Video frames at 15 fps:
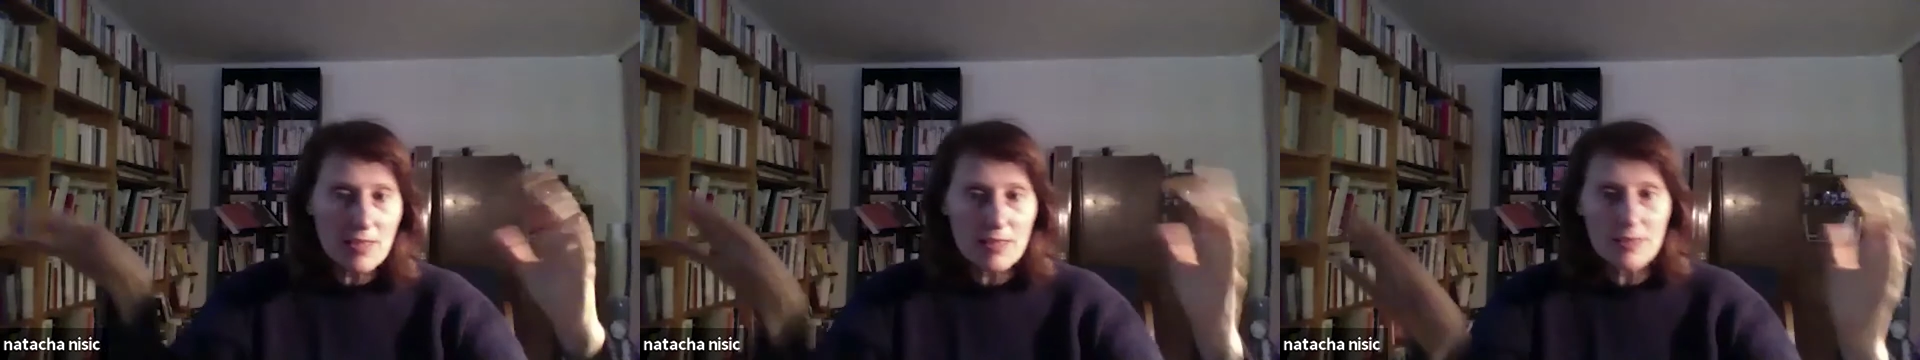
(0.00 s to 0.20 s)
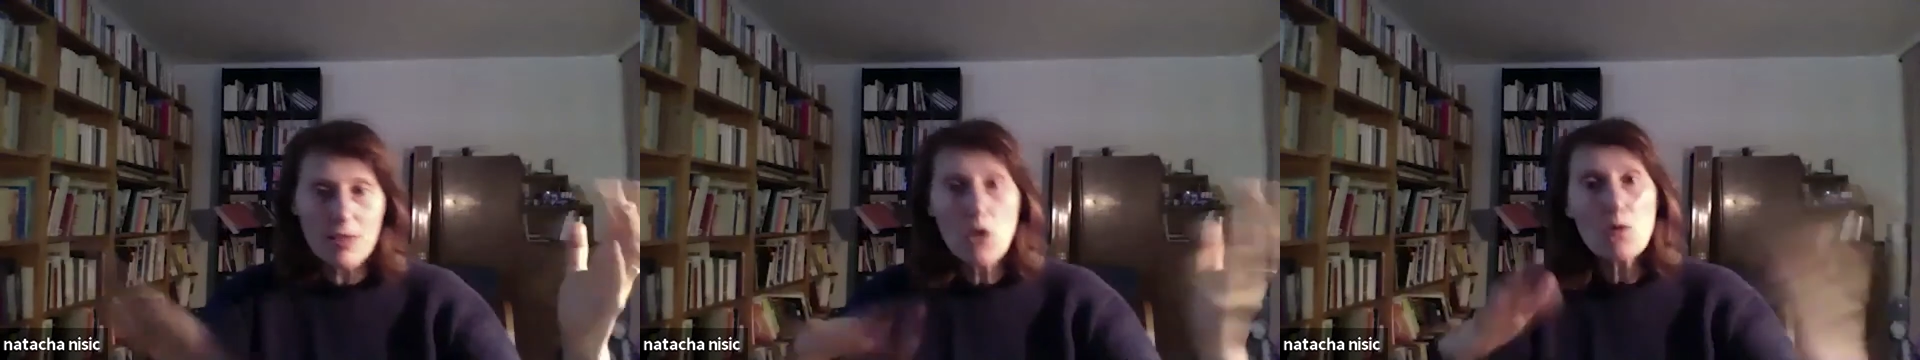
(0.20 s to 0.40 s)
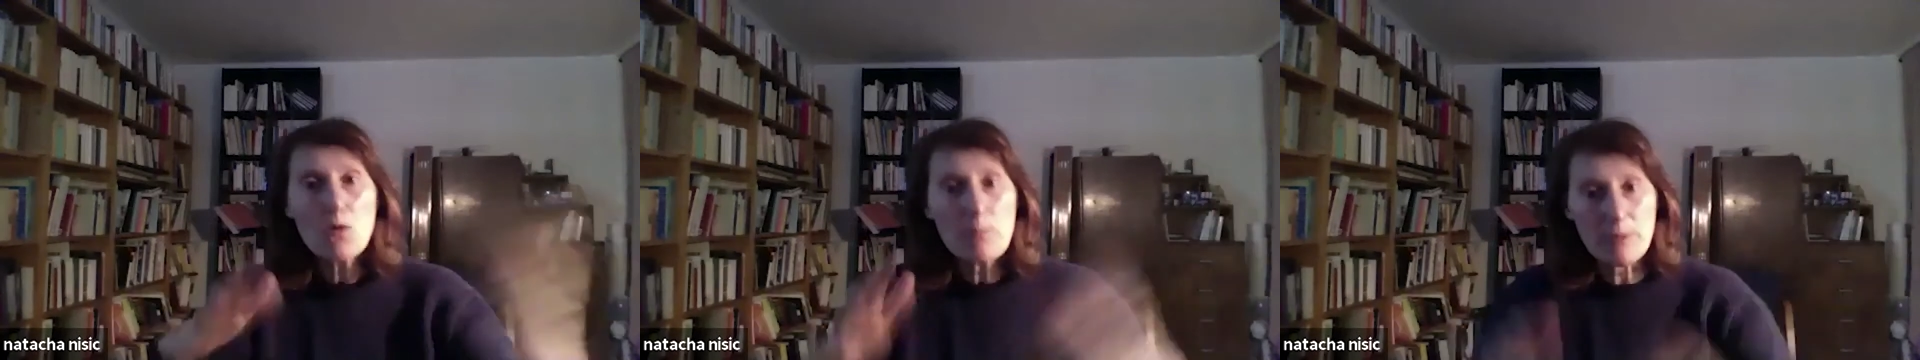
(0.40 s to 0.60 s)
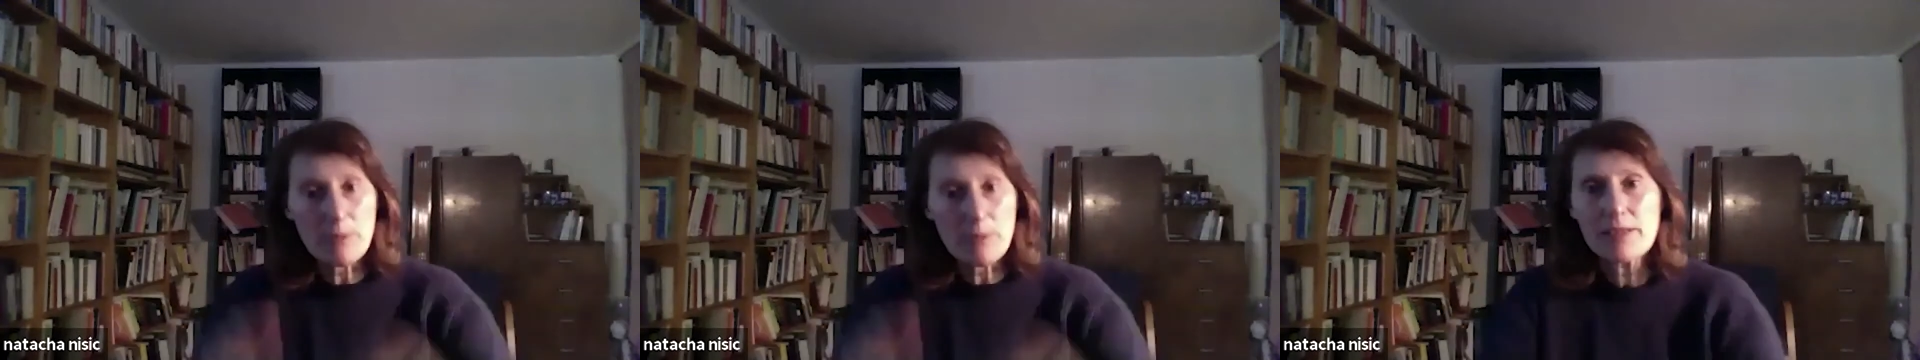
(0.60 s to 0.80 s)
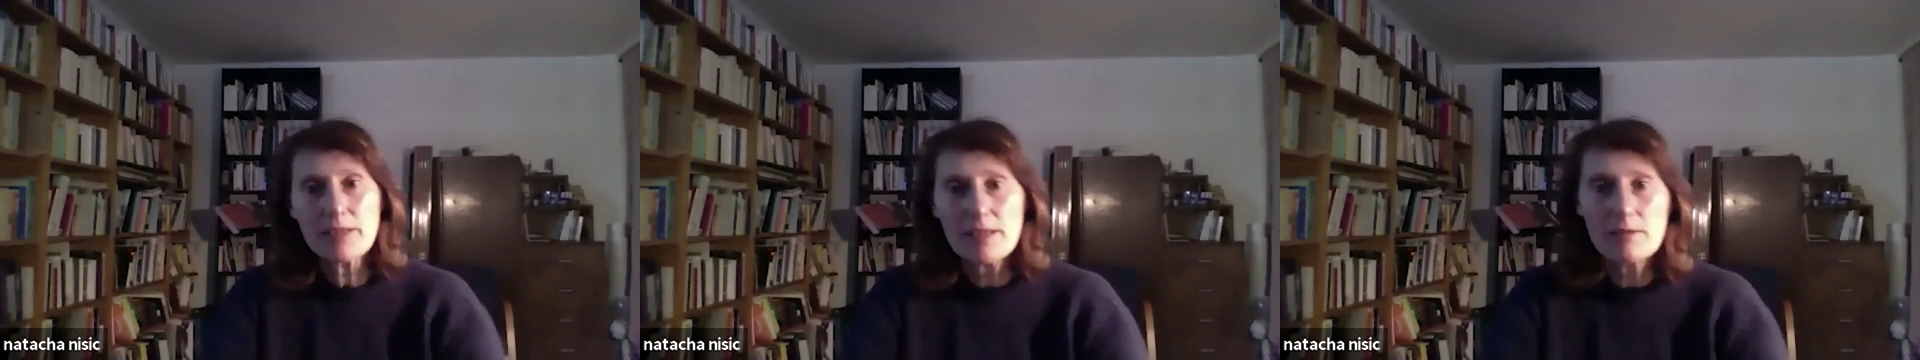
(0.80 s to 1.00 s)

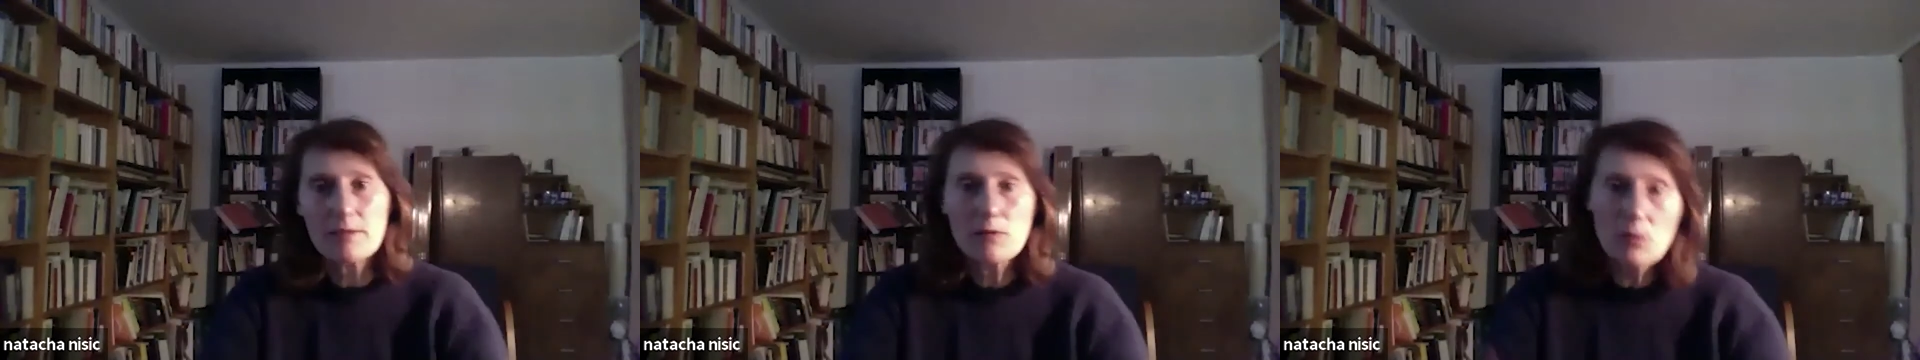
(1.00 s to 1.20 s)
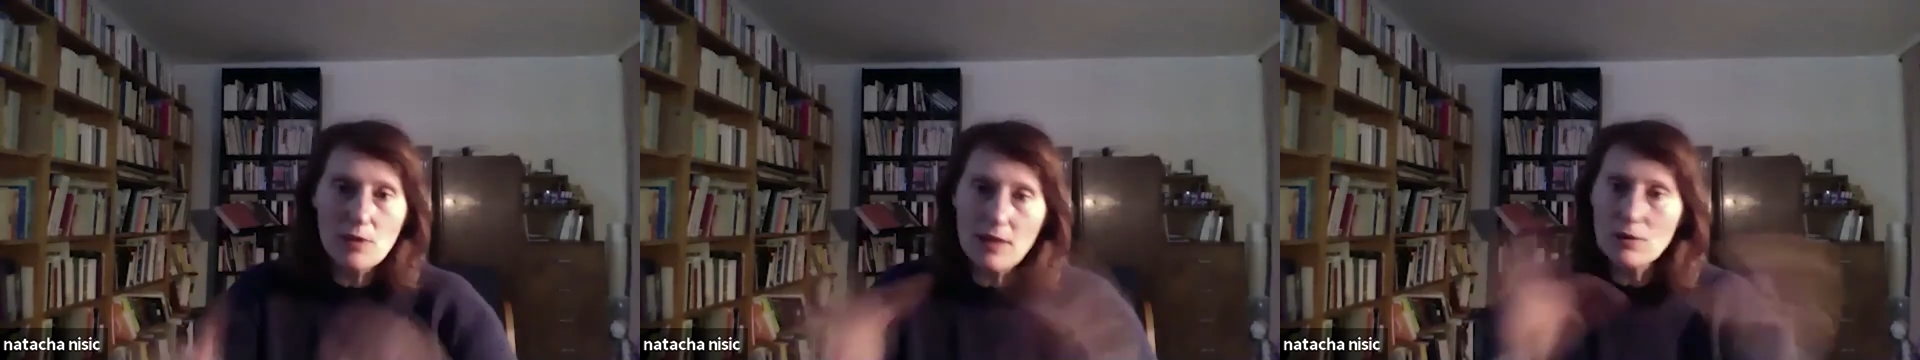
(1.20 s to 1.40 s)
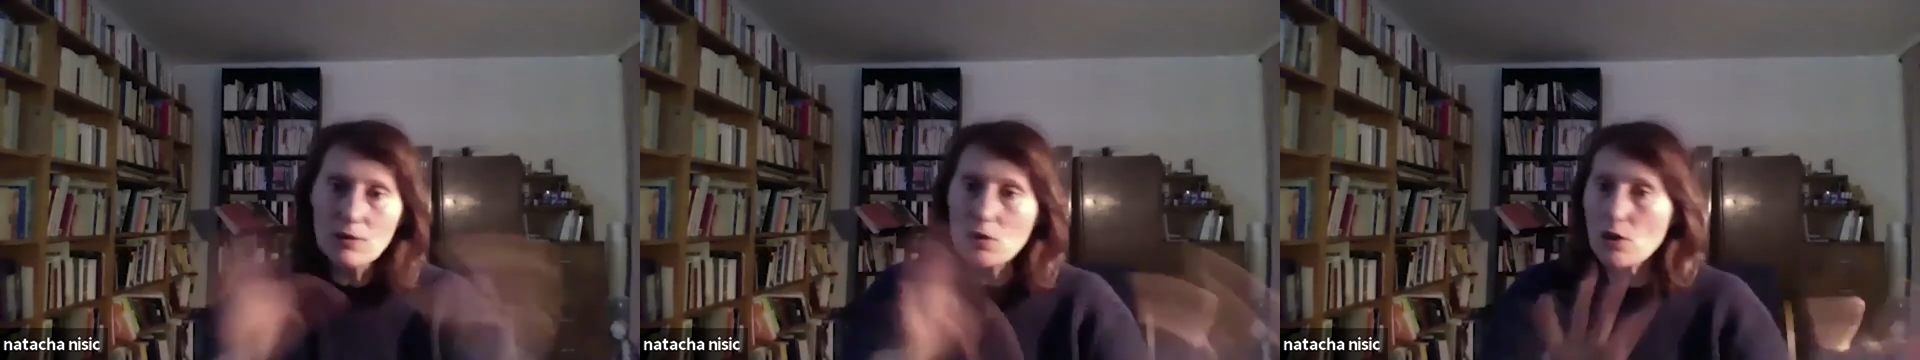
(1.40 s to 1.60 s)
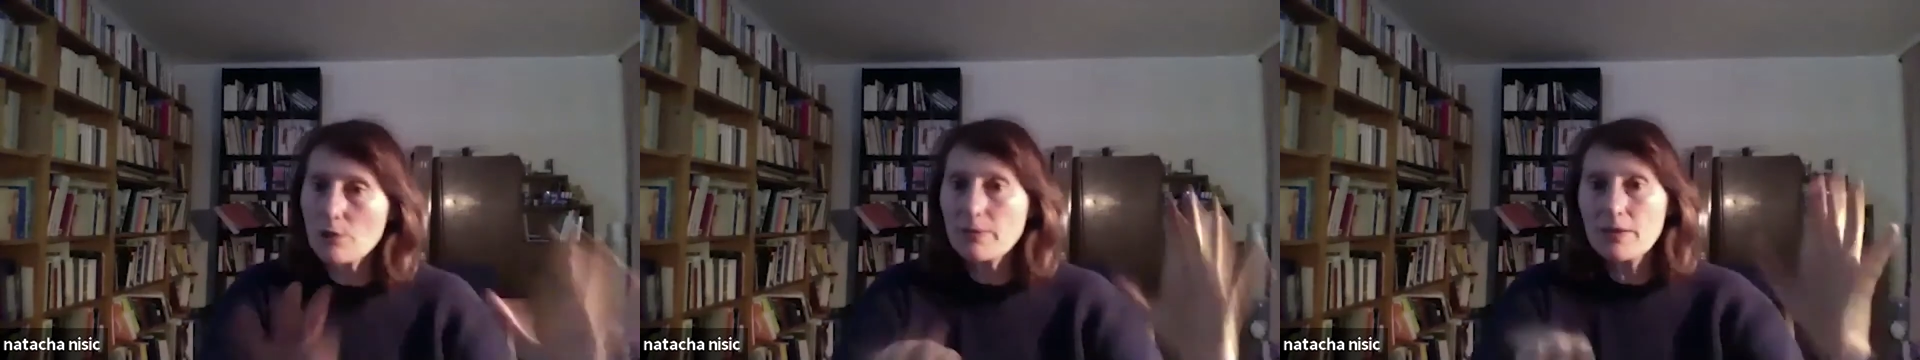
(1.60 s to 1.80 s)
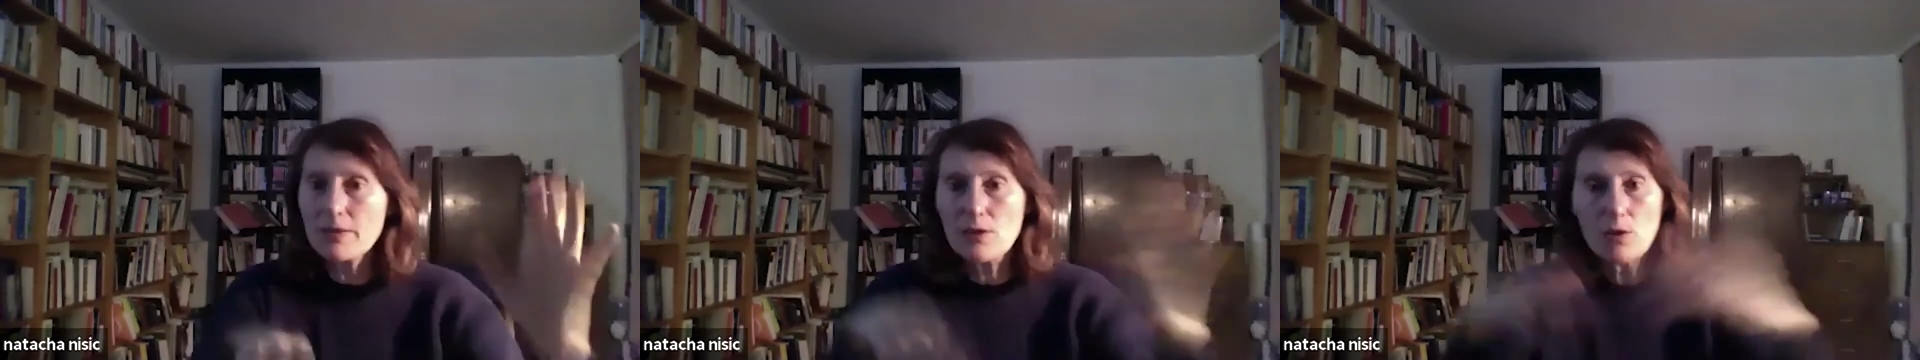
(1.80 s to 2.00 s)
open, and you can come
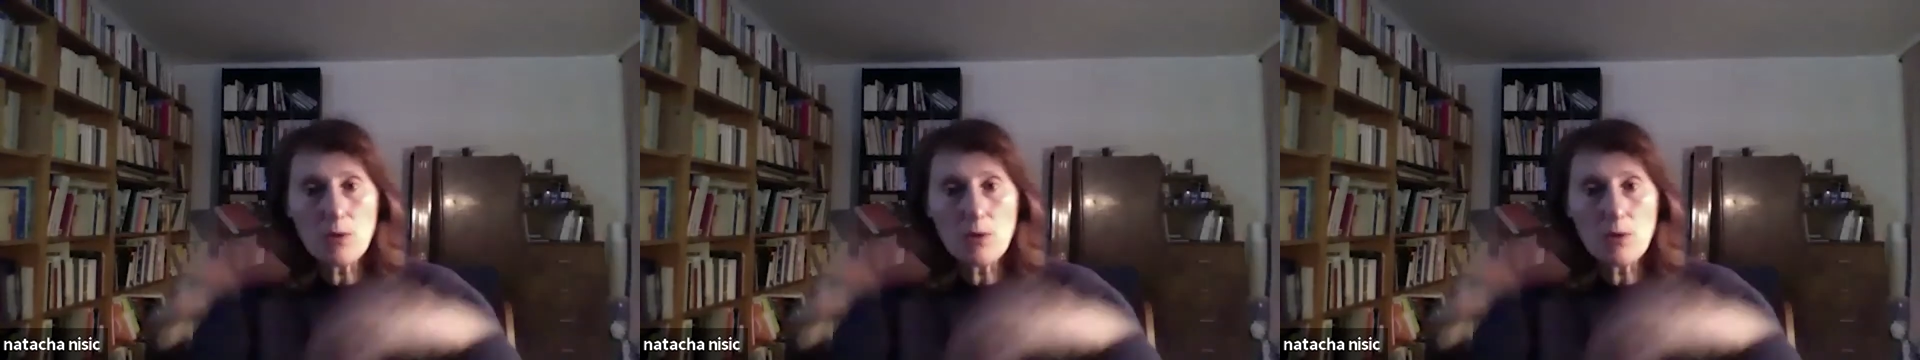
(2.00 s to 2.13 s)
and go